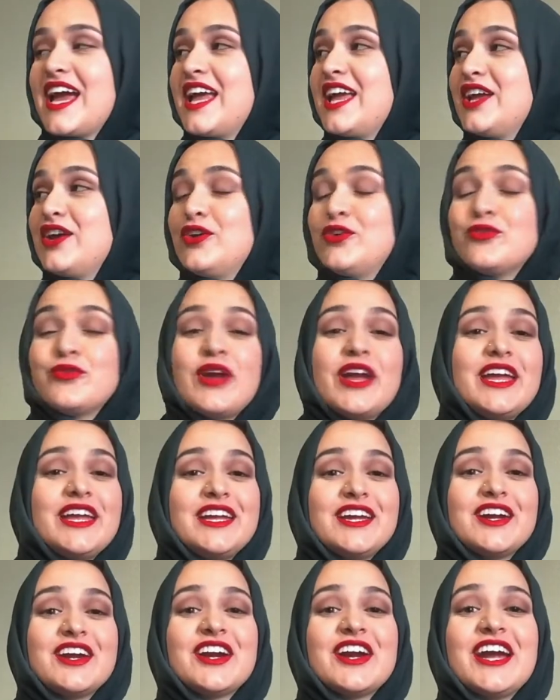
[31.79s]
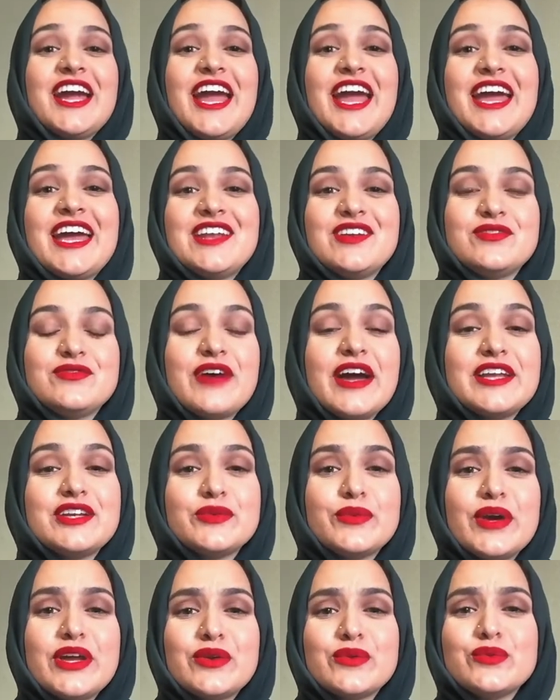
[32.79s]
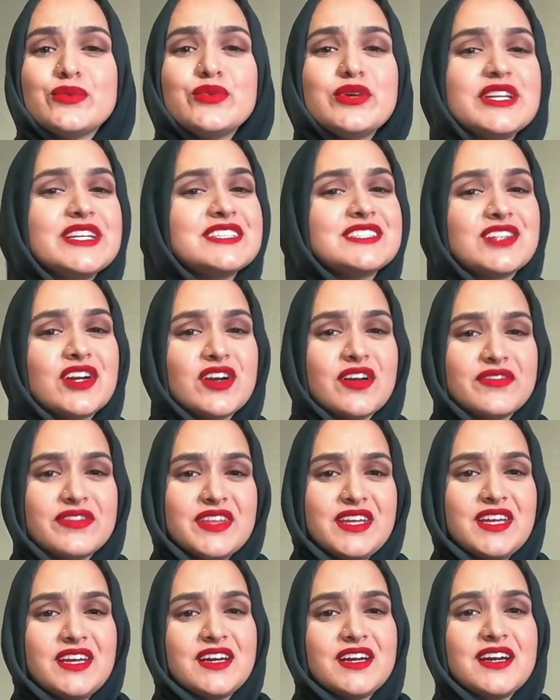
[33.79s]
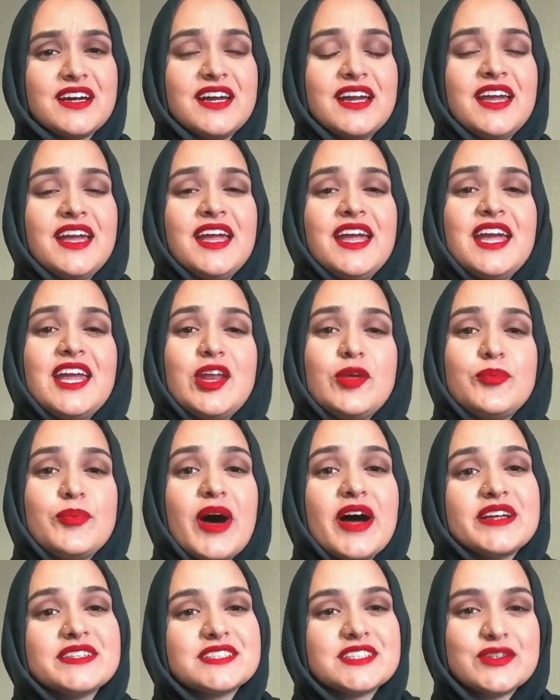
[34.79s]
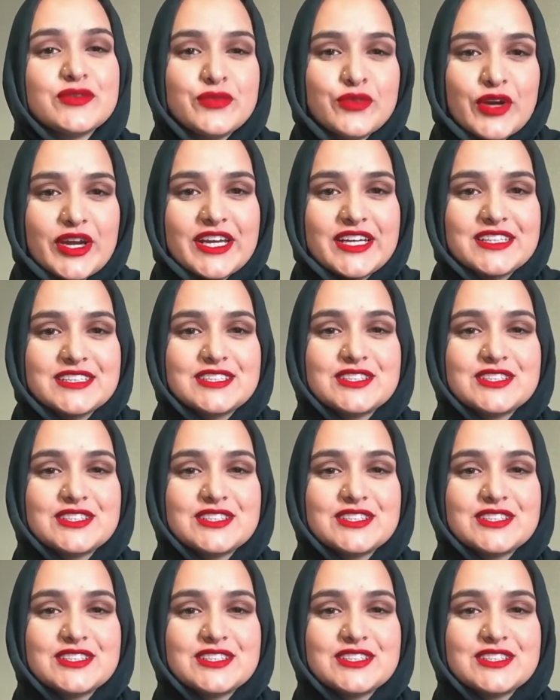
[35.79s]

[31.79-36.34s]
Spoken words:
a great year and find a way to really start off the year in a positive way.